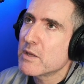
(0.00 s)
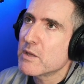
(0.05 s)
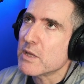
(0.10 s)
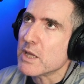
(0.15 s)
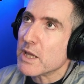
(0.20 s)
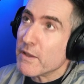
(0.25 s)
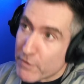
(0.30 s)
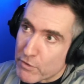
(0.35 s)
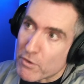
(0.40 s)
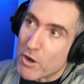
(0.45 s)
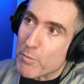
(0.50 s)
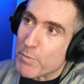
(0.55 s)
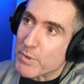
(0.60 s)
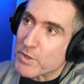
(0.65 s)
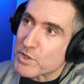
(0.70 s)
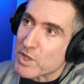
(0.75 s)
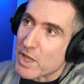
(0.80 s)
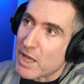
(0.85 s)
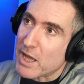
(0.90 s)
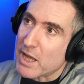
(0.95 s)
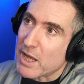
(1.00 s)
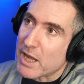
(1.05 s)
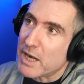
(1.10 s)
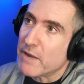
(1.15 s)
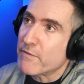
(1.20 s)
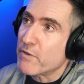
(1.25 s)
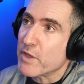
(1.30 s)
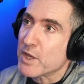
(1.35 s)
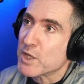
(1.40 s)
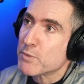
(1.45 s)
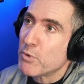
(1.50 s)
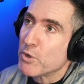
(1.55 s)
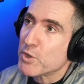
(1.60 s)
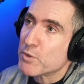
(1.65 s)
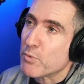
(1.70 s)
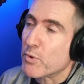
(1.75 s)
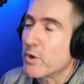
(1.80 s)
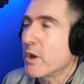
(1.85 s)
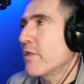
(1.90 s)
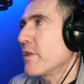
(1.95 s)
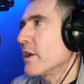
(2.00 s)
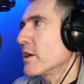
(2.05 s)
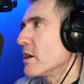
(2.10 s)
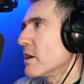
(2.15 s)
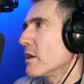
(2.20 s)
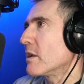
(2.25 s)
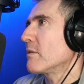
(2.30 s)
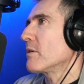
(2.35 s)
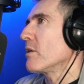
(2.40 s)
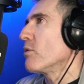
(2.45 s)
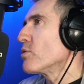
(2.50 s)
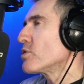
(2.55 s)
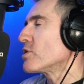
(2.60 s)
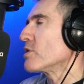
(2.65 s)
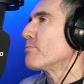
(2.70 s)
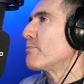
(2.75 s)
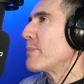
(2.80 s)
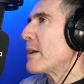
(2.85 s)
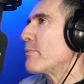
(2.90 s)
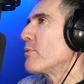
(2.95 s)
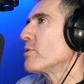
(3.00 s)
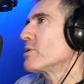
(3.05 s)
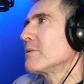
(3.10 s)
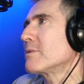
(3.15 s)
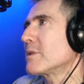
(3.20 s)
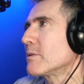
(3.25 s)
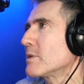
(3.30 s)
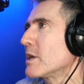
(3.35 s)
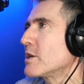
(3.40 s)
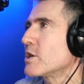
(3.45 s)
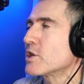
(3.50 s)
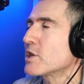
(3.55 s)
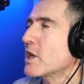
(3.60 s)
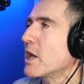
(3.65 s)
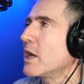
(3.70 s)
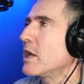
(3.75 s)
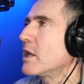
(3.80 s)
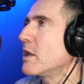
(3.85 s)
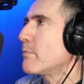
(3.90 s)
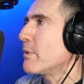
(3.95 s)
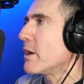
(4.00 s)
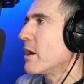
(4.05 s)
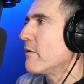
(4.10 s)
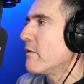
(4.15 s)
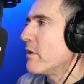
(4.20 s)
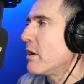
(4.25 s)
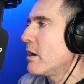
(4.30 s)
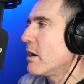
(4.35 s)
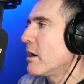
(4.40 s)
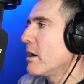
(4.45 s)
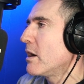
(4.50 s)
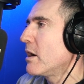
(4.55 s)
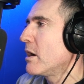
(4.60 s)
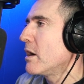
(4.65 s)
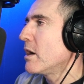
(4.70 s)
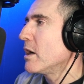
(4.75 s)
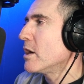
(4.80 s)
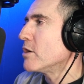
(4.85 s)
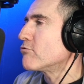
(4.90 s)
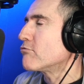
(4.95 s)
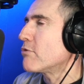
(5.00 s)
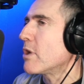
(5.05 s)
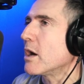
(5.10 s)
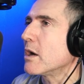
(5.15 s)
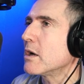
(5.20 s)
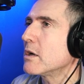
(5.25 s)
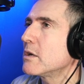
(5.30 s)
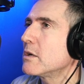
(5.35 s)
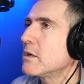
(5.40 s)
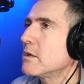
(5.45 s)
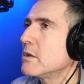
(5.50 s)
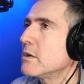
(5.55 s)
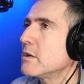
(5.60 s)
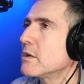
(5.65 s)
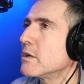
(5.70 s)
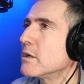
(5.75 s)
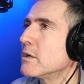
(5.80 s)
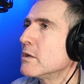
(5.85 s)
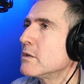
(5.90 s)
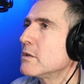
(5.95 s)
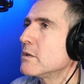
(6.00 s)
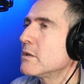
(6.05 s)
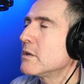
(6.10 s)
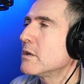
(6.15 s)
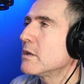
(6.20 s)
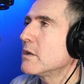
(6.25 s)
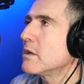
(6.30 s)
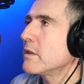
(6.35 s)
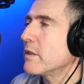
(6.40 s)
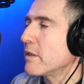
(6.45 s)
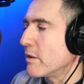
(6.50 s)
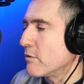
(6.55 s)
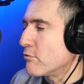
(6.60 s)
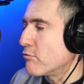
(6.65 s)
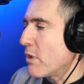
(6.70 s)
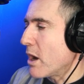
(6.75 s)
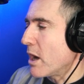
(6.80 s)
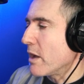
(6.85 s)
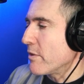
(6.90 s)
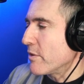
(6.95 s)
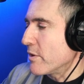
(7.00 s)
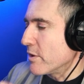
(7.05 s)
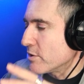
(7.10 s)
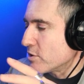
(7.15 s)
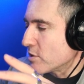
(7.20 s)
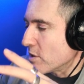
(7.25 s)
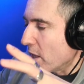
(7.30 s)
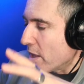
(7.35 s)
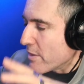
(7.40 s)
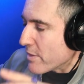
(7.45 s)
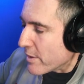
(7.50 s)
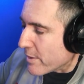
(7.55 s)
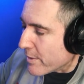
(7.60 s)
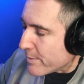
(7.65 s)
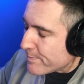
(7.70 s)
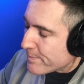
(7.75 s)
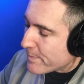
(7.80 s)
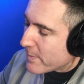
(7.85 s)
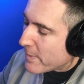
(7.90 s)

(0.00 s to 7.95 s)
If you're open to that, yeah, and if you think it's possible. And I think also people, sometimes they just get in a bit of a rut, you know? The rut that's like the...